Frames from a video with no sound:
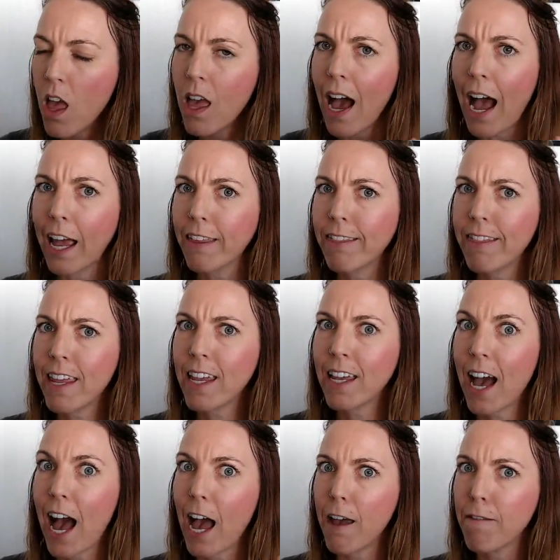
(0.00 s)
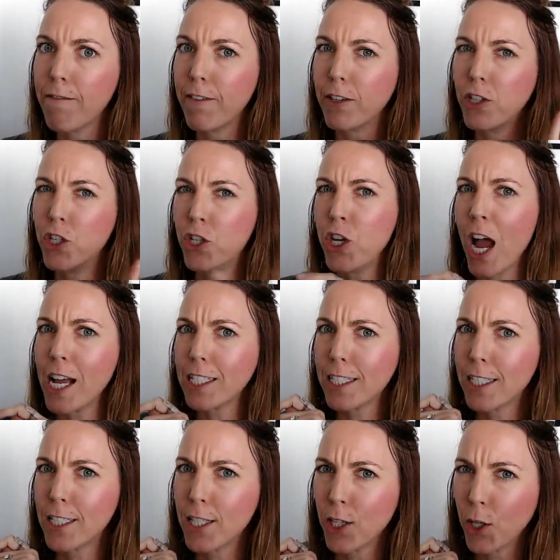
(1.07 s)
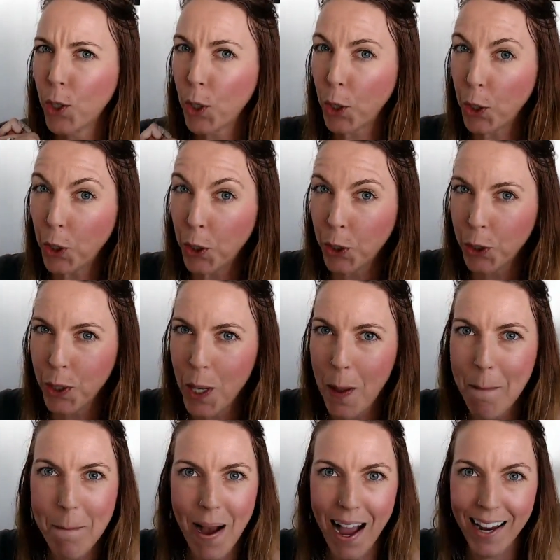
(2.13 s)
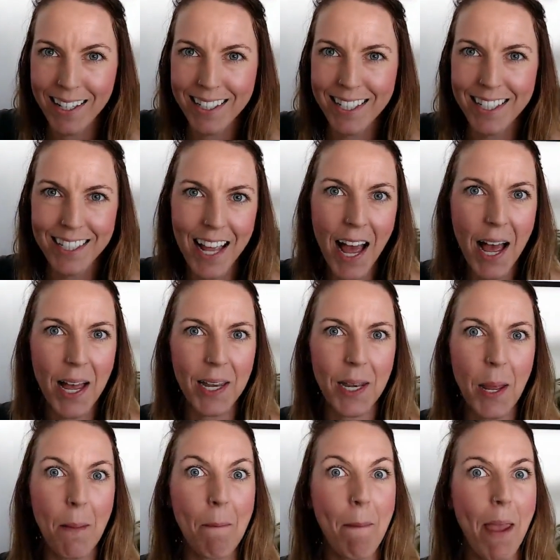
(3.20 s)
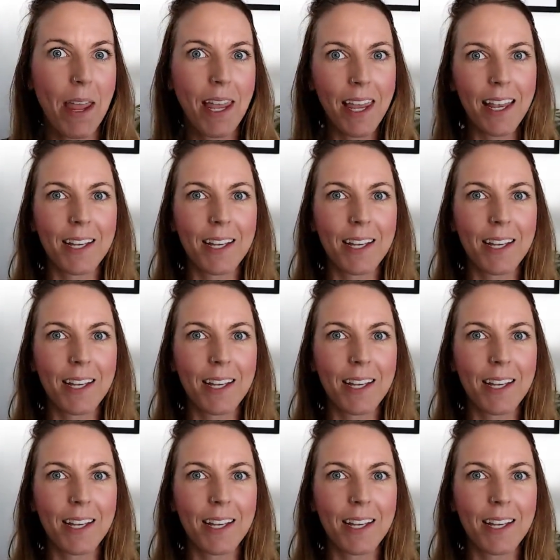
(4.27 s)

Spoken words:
I think I've just heard my son making